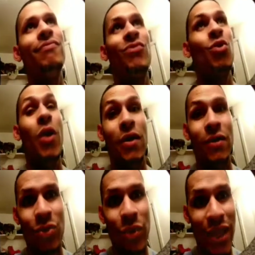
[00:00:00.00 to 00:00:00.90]

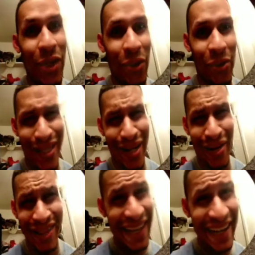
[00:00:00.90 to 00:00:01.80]
12s with heroes tonight
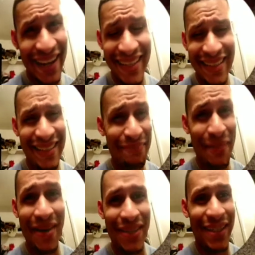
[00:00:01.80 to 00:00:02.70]
that it's
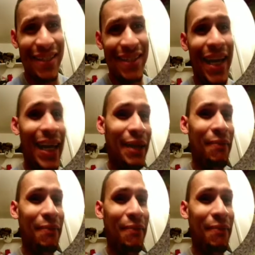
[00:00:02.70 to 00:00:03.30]
embarrassing to say.